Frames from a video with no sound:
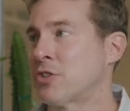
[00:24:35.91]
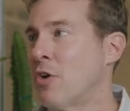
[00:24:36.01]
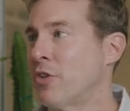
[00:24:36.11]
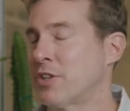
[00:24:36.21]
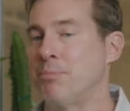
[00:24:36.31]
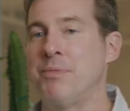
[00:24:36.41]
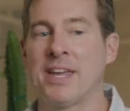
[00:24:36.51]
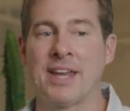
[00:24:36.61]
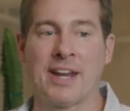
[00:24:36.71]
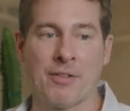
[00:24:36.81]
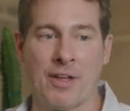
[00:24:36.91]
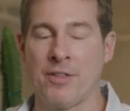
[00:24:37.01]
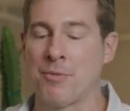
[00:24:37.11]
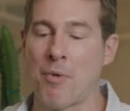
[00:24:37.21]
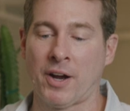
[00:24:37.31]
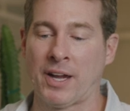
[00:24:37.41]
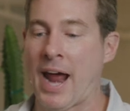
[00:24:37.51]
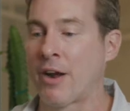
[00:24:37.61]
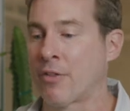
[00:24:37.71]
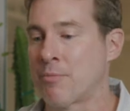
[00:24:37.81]
So this being in the
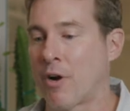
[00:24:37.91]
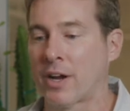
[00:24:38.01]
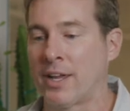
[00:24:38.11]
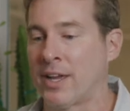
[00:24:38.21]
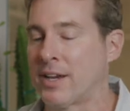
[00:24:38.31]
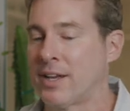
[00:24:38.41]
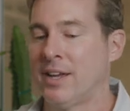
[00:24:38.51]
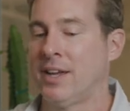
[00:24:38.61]
market, out of the market,